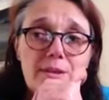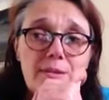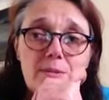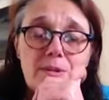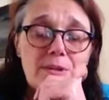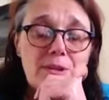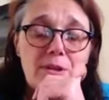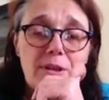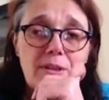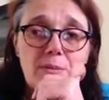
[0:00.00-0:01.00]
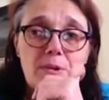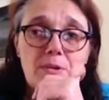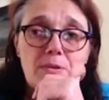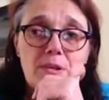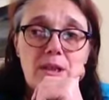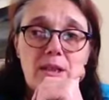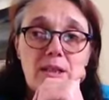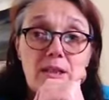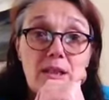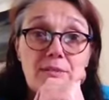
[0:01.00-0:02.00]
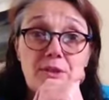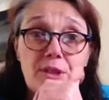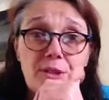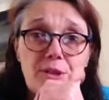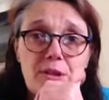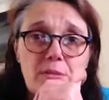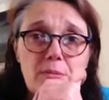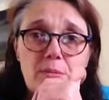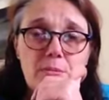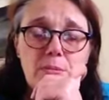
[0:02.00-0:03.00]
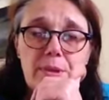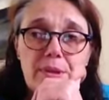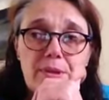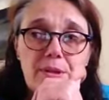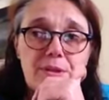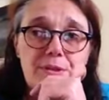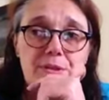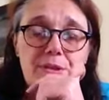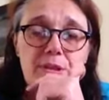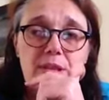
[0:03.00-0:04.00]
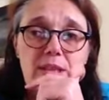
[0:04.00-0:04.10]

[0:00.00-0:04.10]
It was incredible and life-changing, because